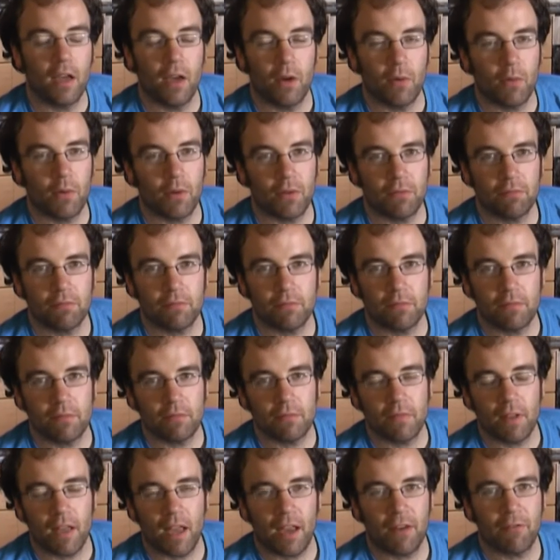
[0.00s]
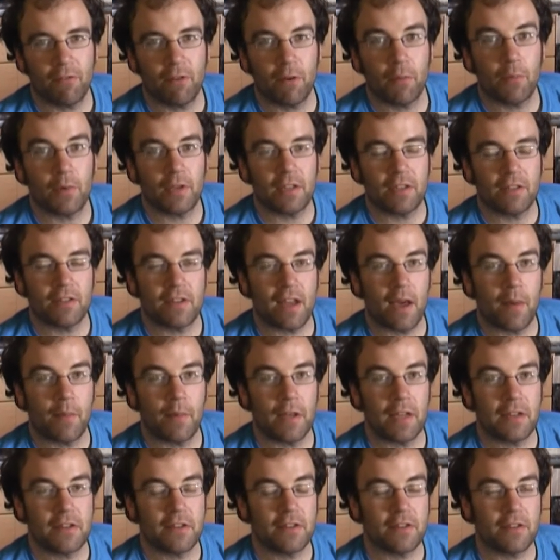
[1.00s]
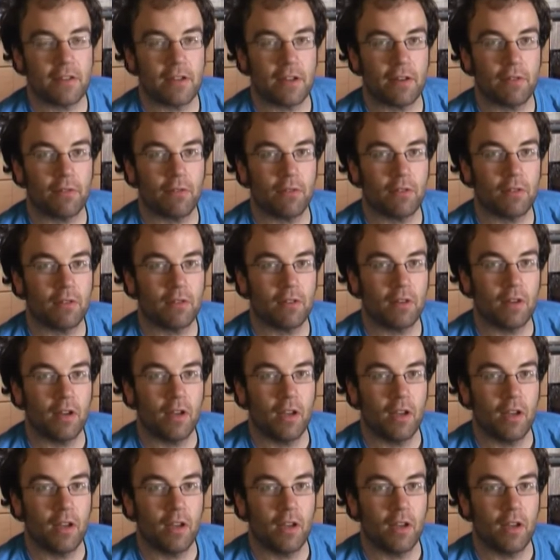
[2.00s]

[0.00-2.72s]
Well, everybody's MS is different.